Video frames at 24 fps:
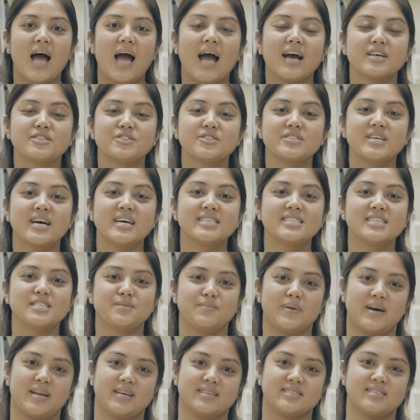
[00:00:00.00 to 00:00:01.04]
Exercise
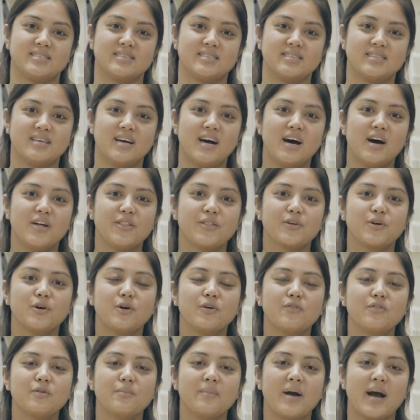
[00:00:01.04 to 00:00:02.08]
is medicine. The
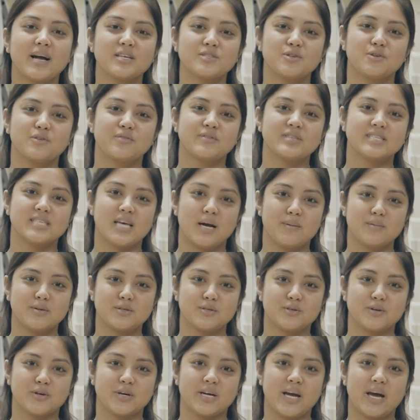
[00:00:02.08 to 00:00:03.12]
goal of the Max Orovitz
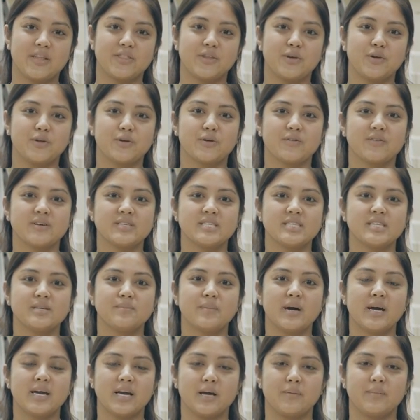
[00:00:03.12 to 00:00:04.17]
Laboratory at the University
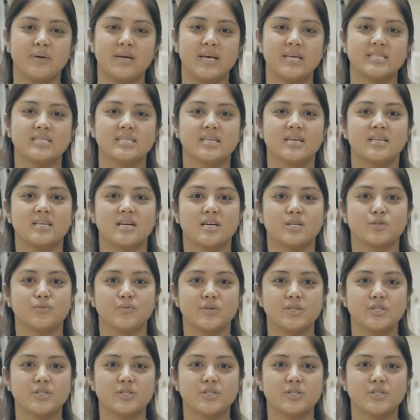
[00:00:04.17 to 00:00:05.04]
of Miami is to conduct